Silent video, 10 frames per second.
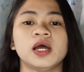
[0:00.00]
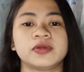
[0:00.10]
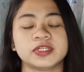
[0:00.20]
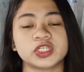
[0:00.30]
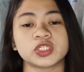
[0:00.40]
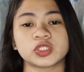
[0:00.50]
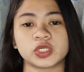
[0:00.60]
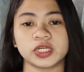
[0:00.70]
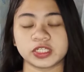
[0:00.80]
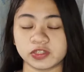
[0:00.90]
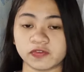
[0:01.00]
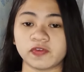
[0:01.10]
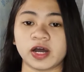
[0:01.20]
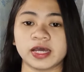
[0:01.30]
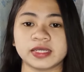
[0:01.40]
Register is
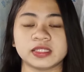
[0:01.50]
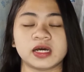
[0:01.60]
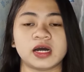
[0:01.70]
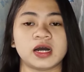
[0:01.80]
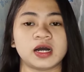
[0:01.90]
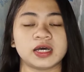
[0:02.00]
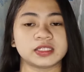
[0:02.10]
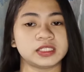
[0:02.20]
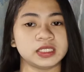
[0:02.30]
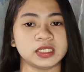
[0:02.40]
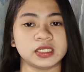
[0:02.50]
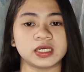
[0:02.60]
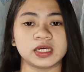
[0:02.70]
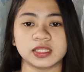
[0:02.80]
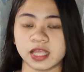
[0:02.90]
defined as
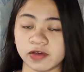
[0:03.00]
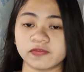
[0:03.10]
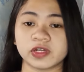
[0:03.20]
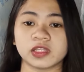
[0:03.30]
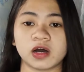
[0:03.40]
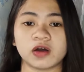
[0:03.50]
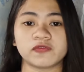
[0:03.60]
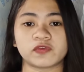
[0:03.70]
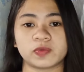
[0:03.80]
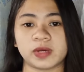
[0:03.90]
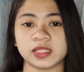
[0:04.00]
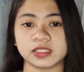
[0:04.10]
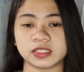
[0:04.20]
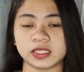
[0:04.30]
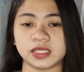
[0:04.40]
the level of
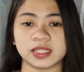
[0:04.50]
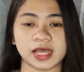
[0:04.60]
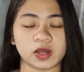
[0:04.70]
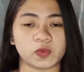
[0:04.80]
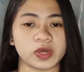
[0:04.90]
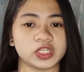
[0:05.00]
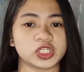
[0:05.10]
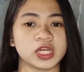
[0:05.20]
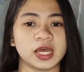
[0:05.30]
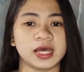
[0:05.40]
formality in language